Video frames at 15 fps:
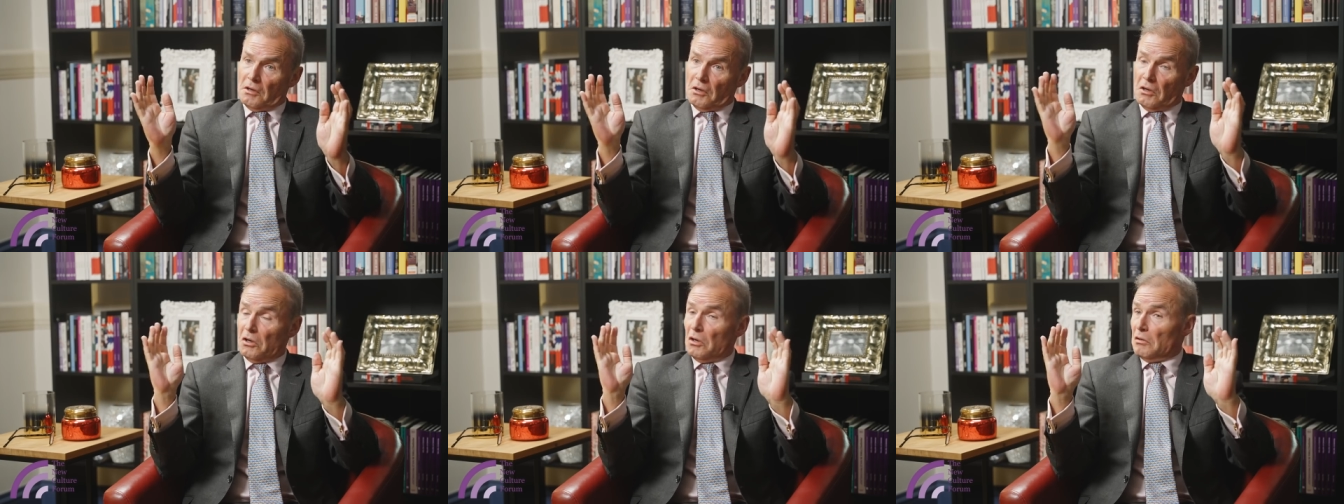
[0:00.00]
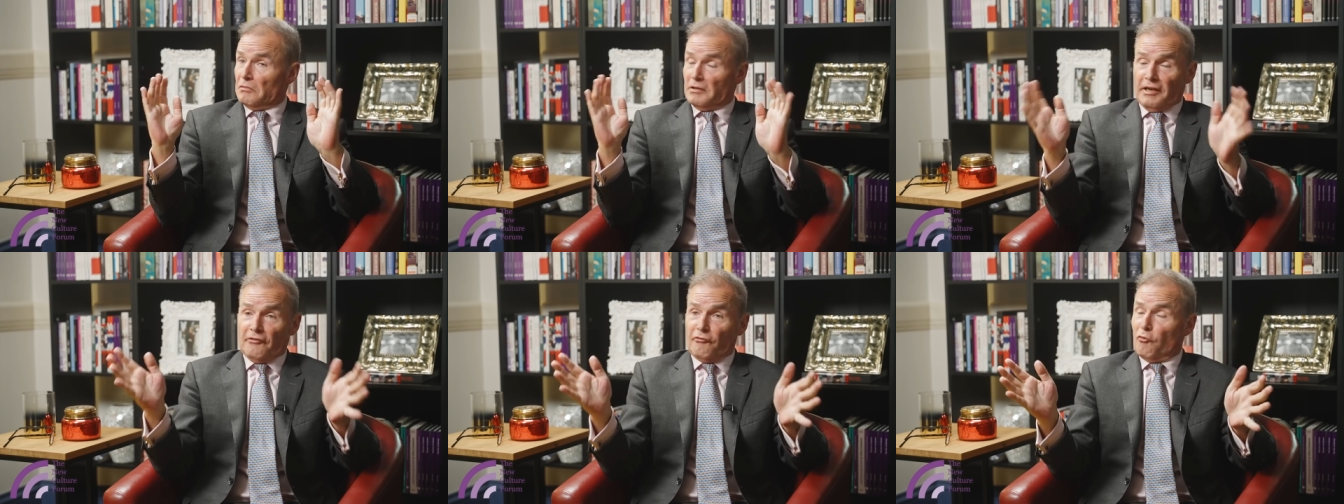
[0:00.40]

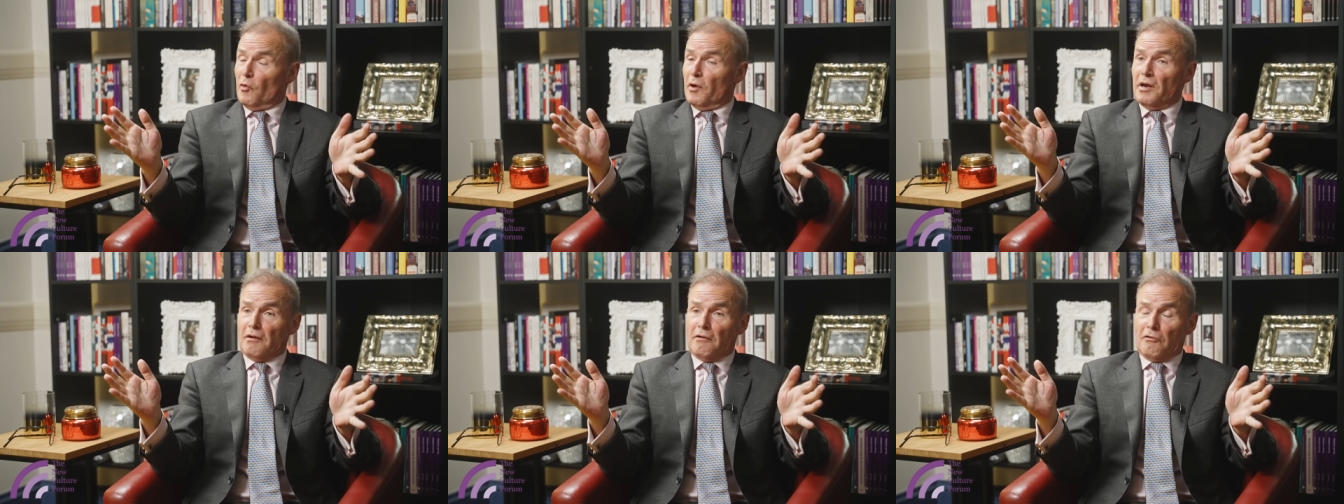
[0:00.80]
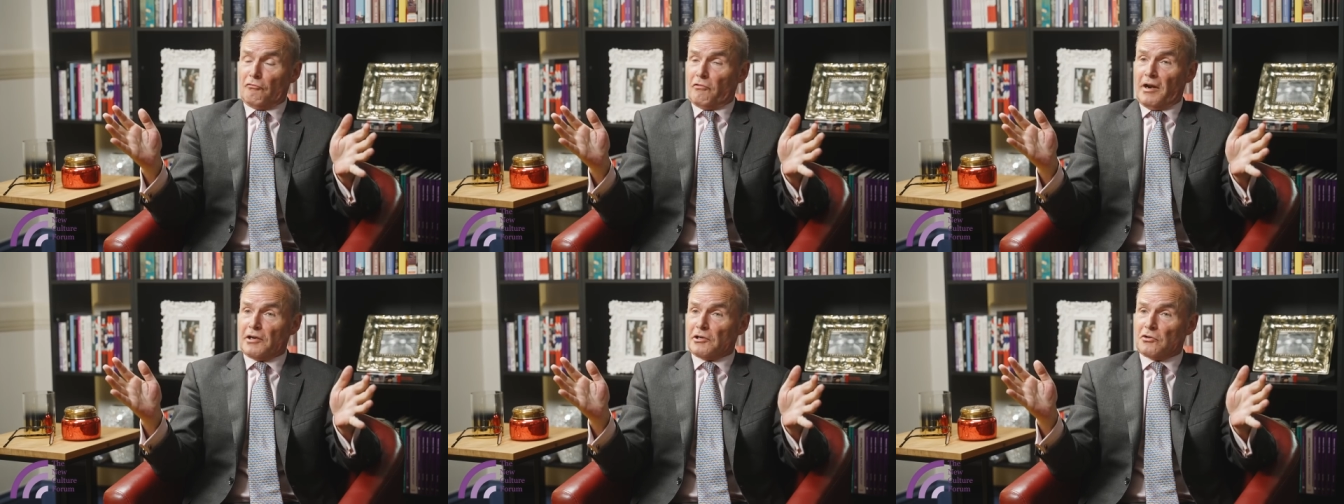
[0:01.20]
left-wing,
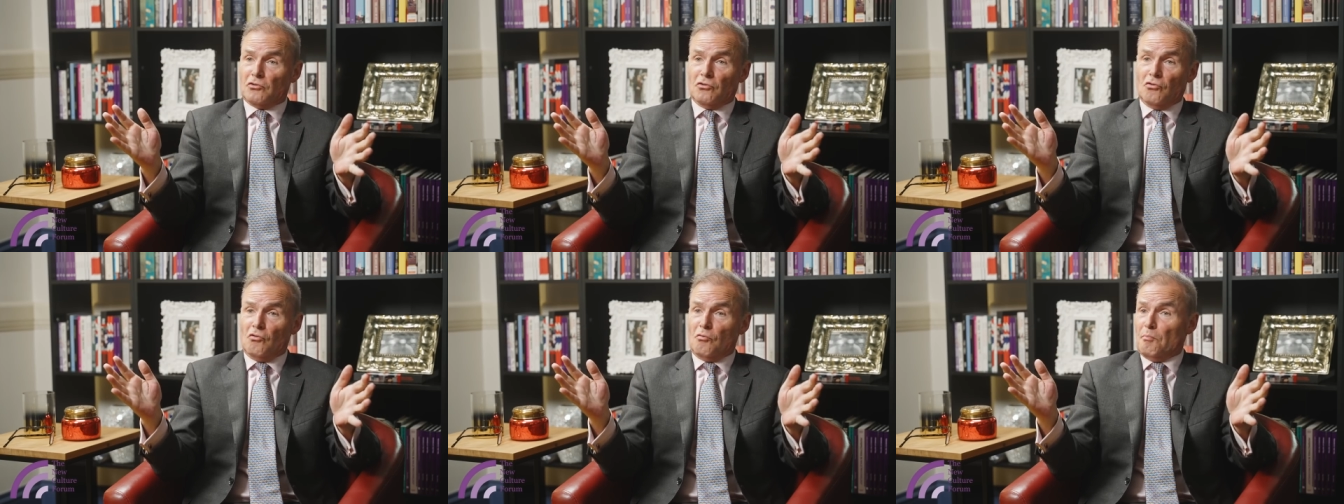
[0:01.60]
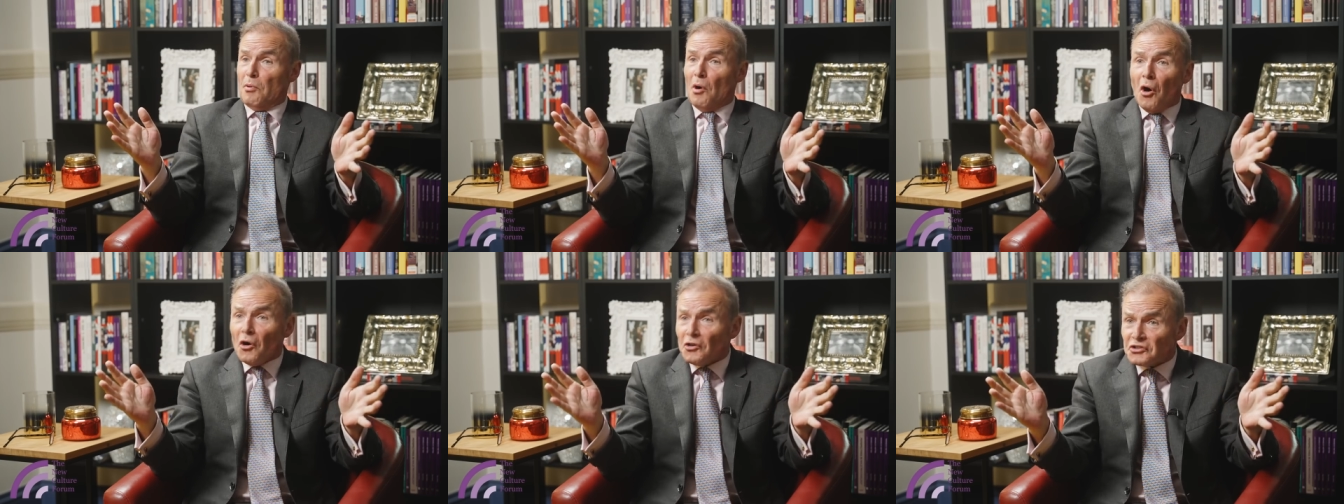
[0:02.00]
radical
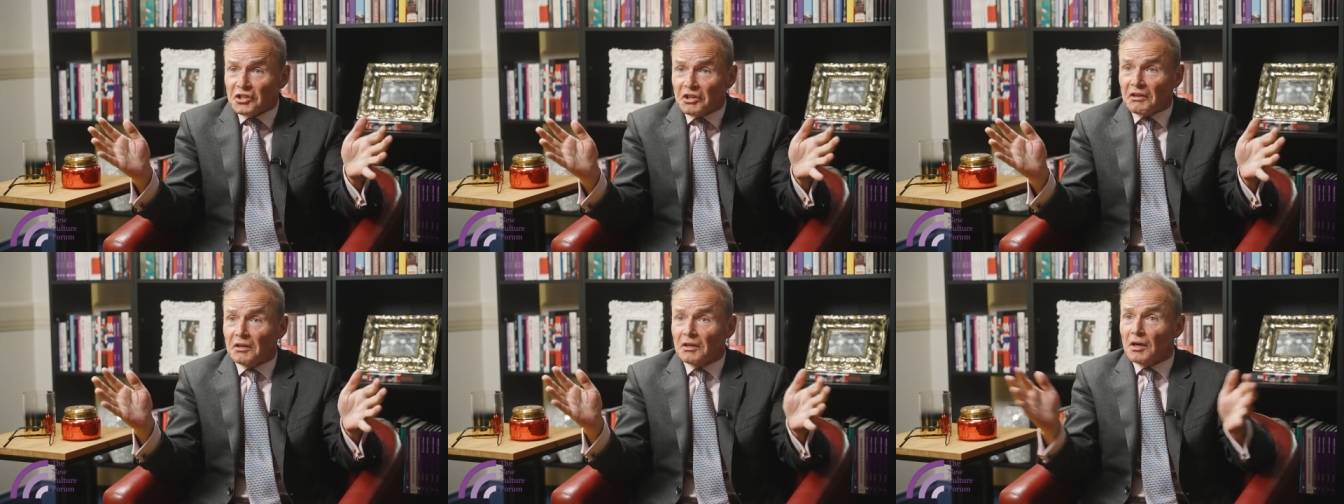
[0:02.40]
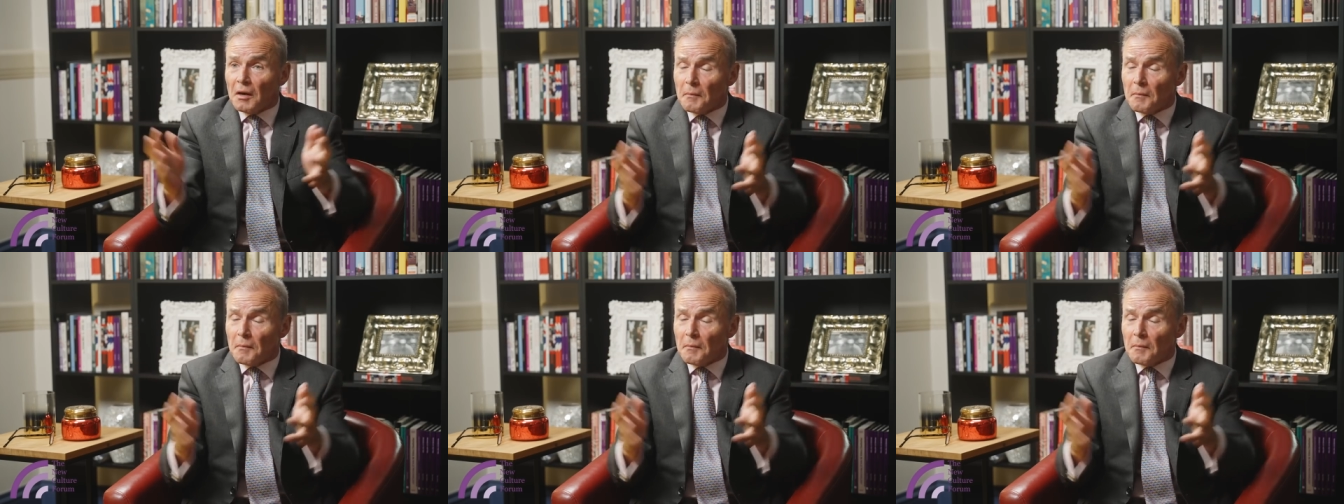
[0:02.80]
party?